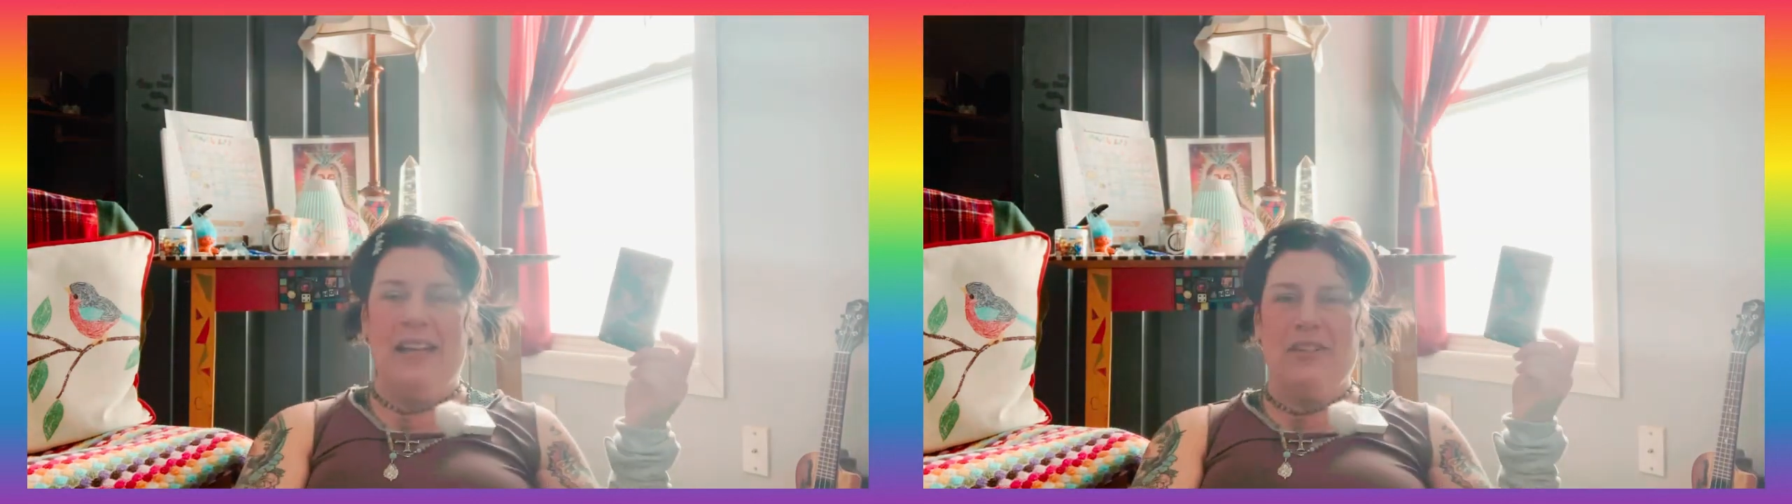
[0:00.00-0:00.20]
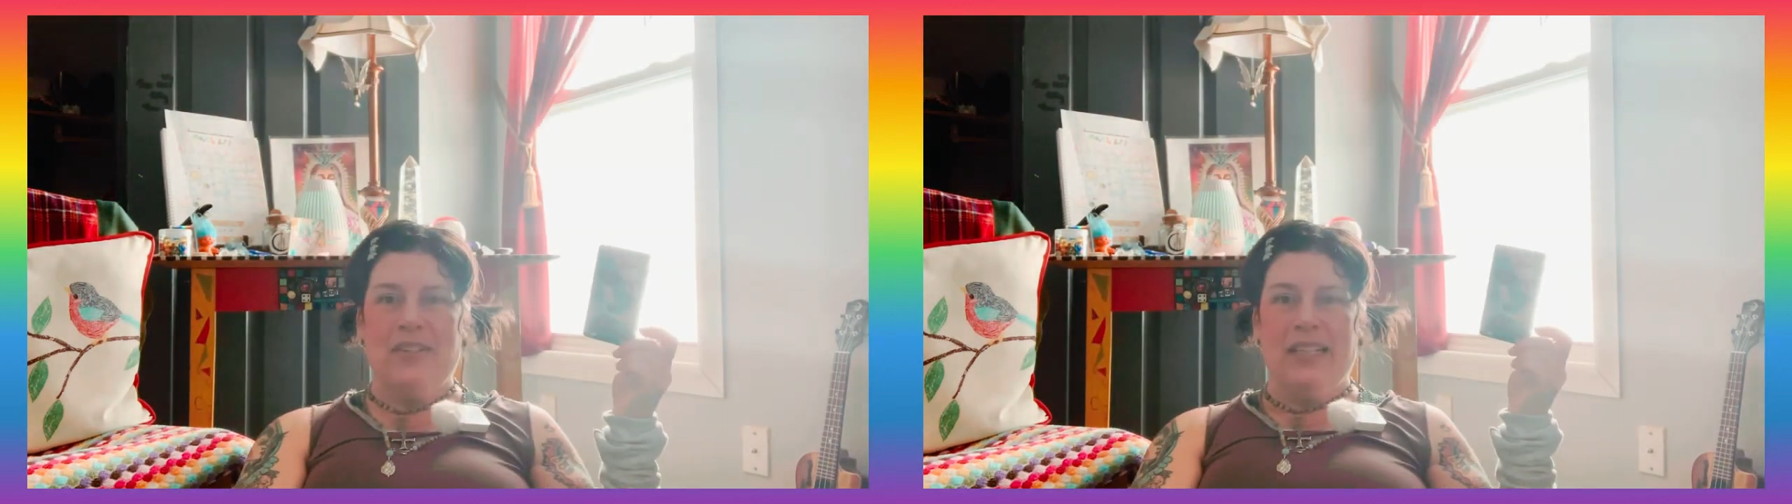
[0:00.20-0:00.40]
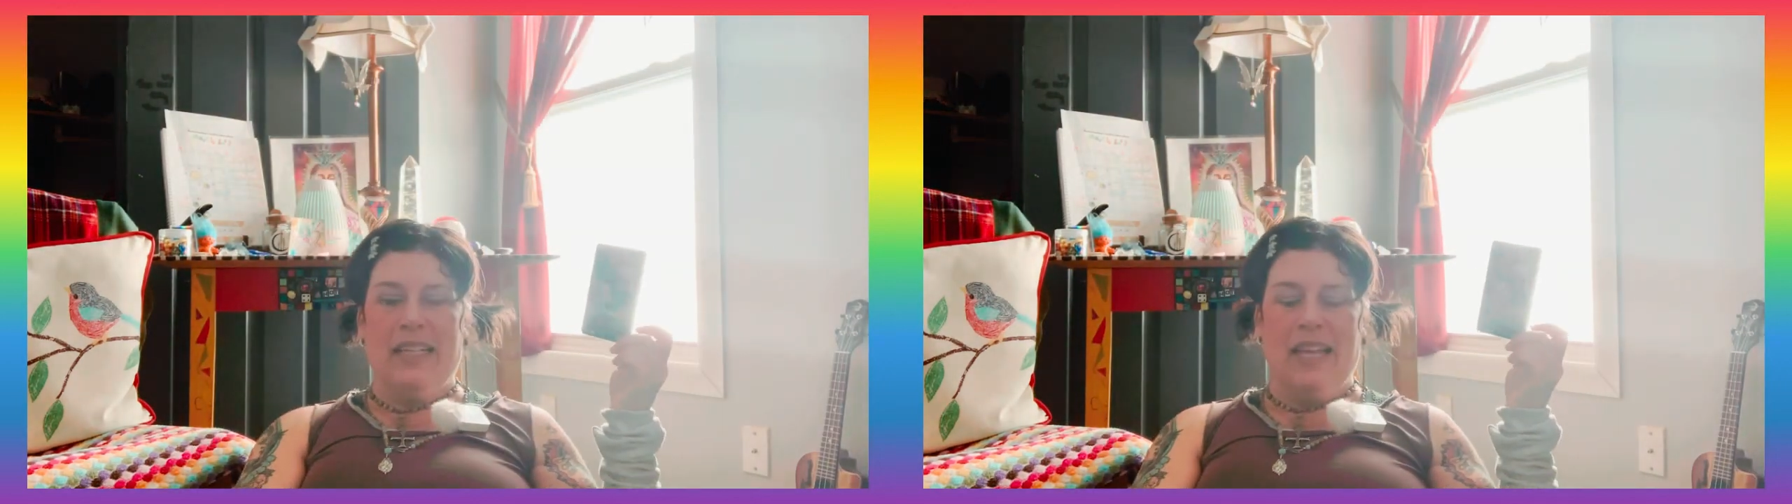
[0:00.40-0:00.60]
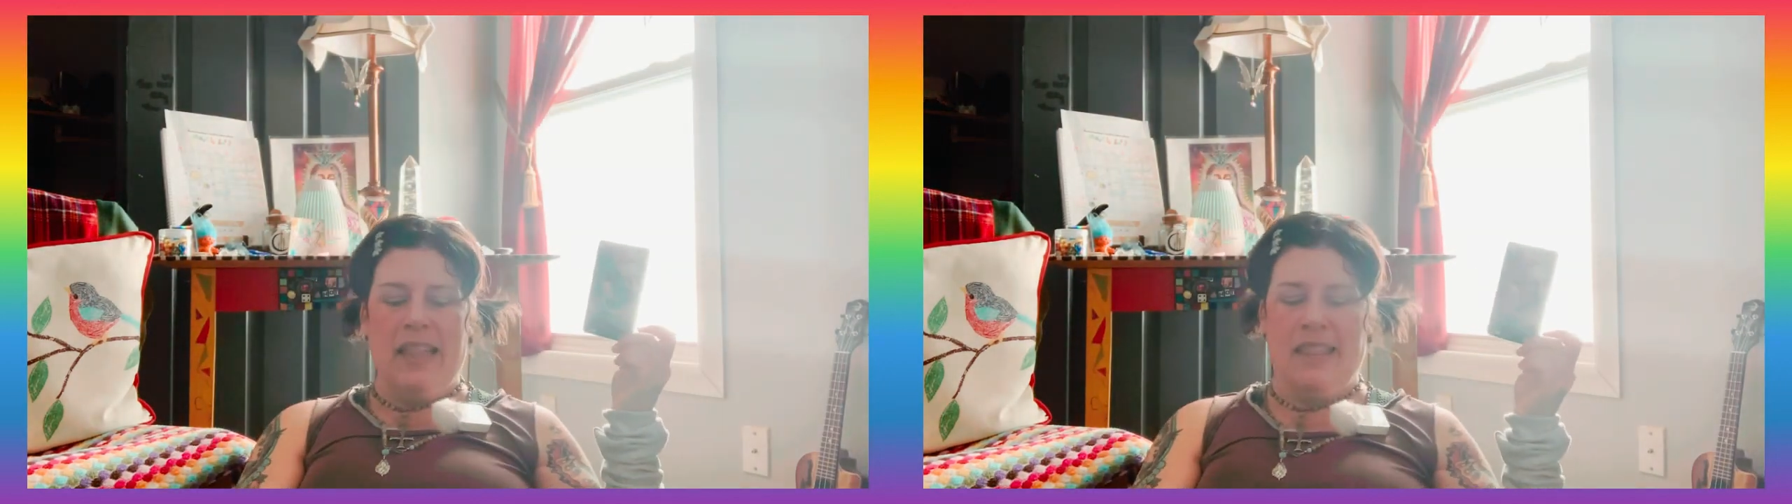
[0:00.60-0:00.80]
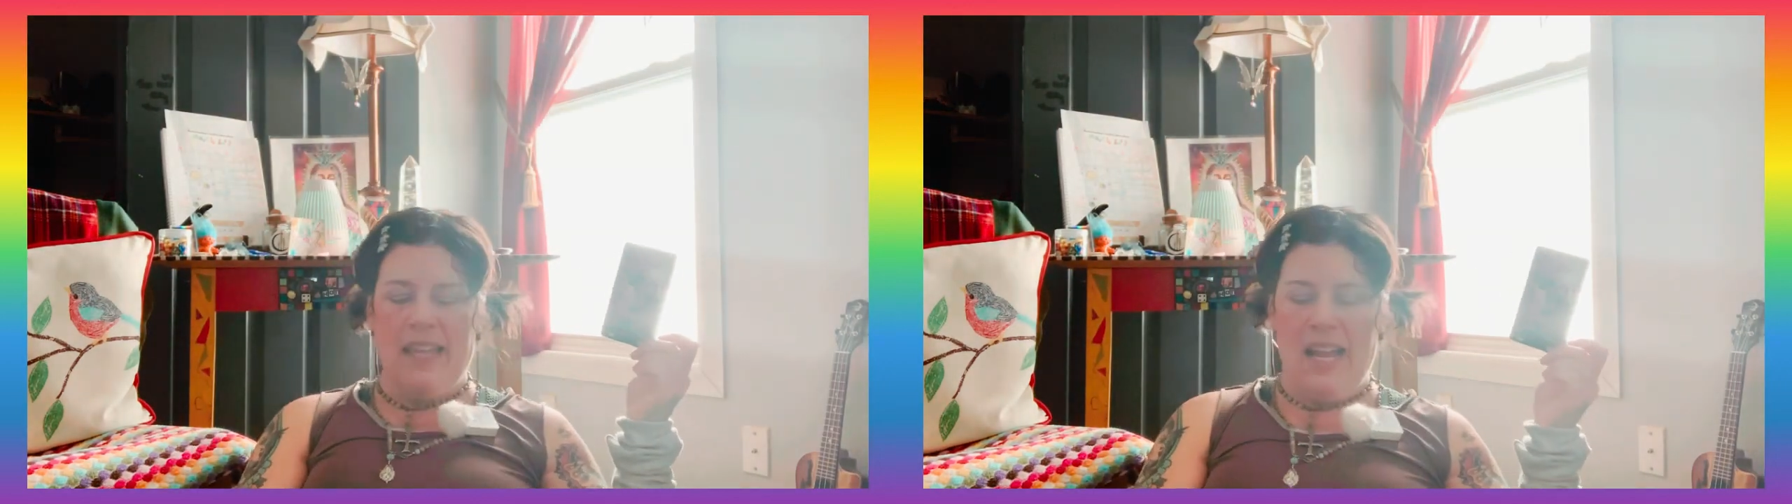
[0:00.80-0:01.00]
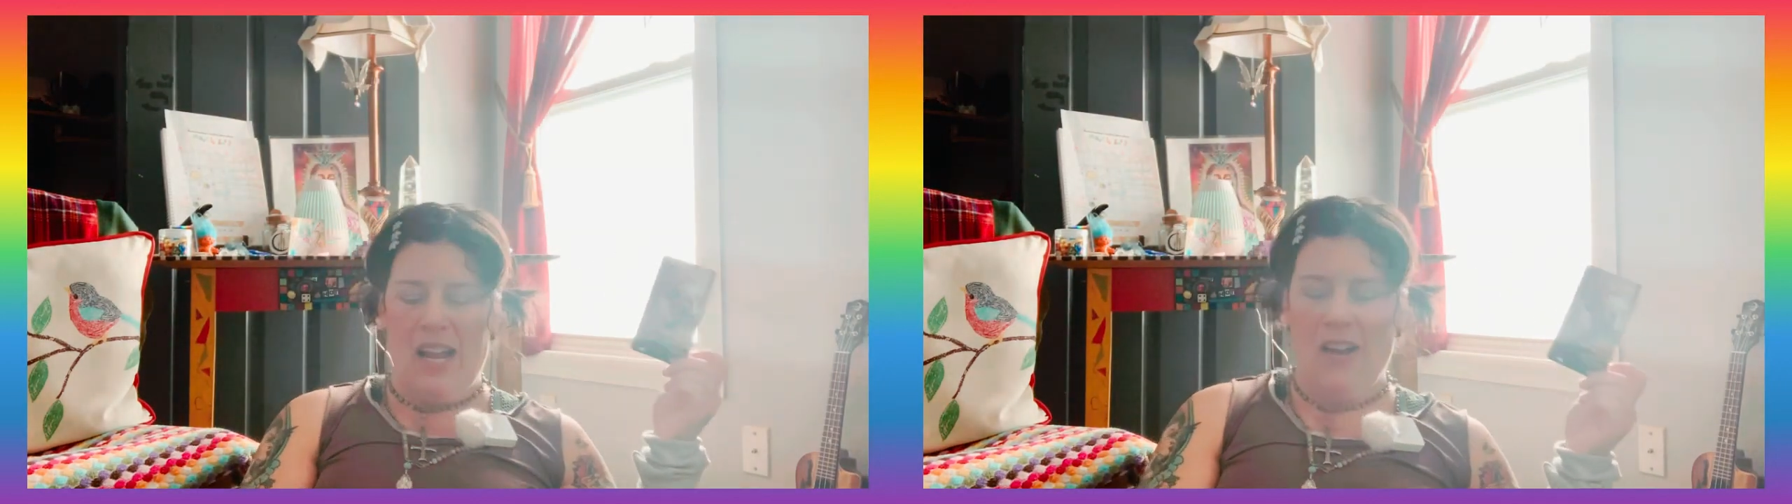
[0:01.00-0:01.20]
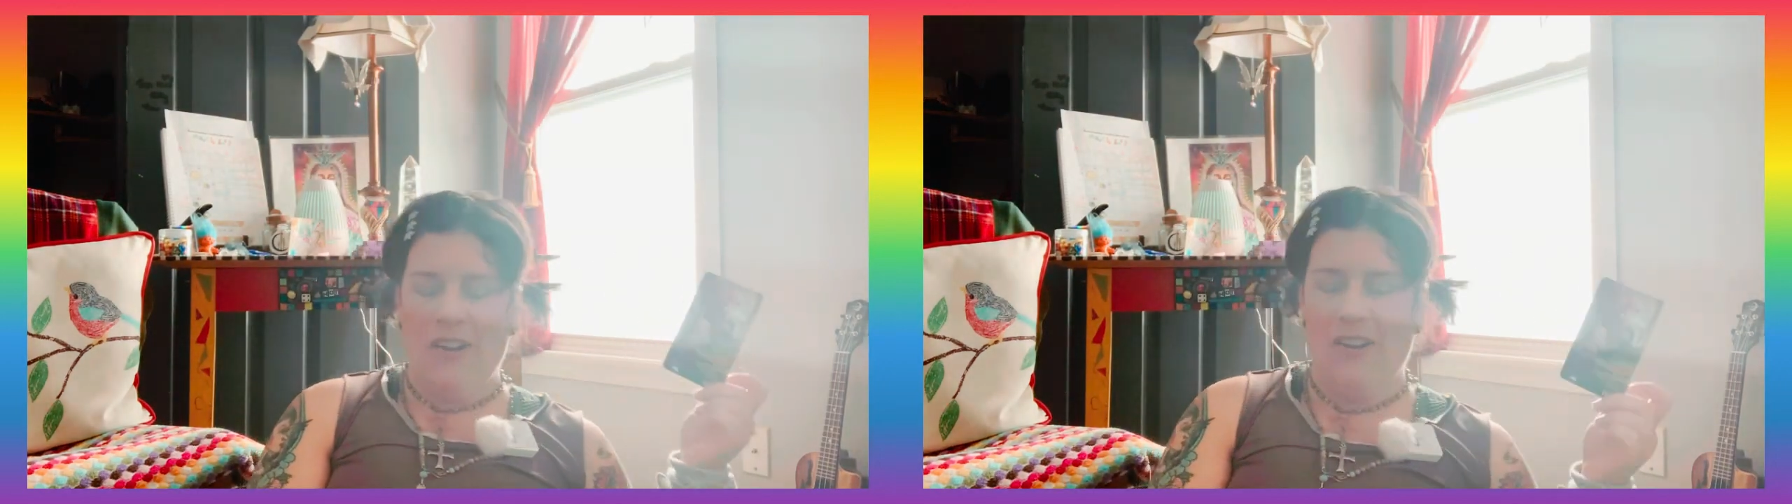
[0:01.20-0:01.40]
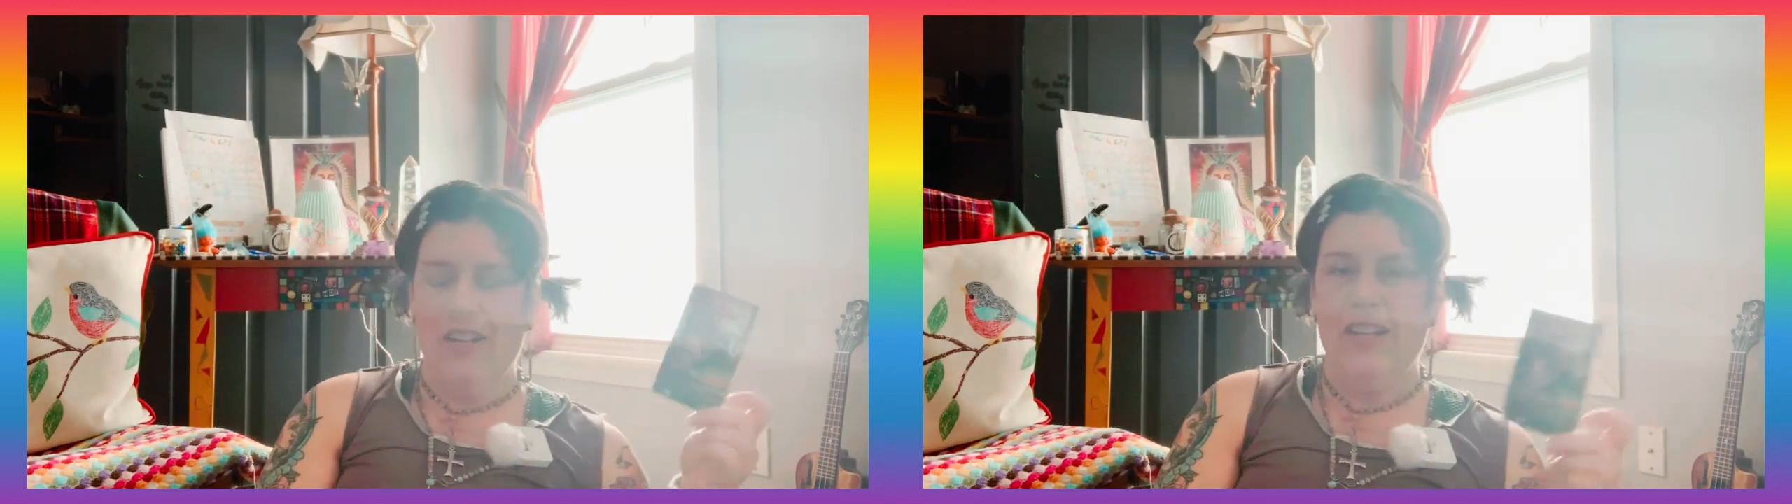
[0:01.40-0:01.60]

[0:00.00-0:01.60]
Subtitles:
You're going to get there.